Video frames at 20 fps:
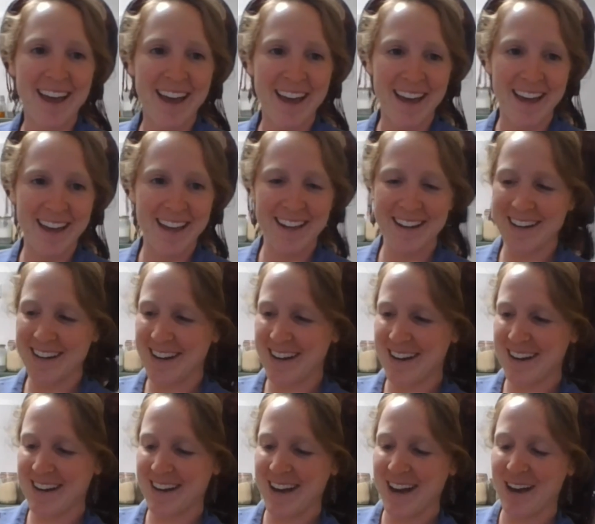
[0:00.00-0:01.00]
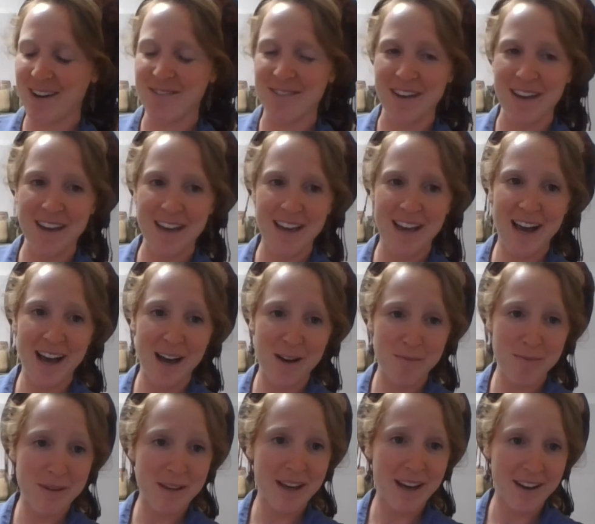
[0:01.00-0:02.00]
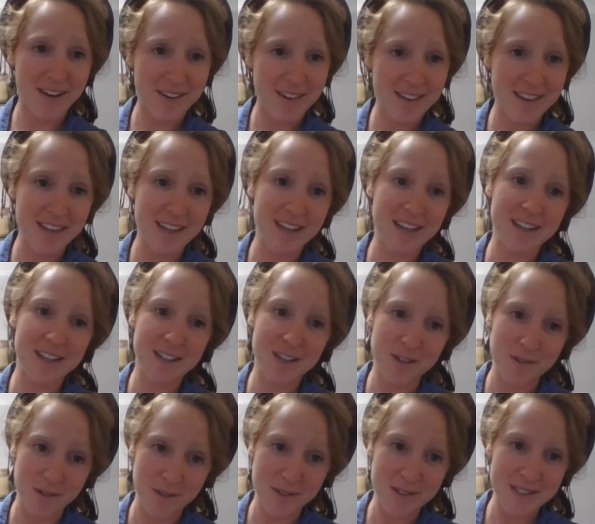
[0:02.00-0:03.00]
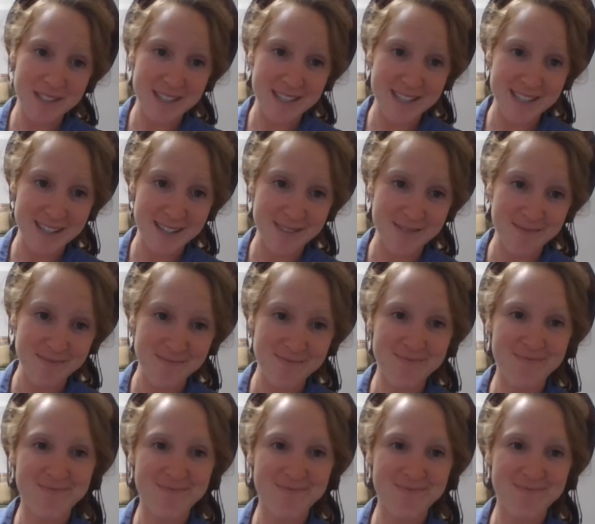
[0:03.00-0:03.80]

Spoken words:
and have a happy, healthy Corona season.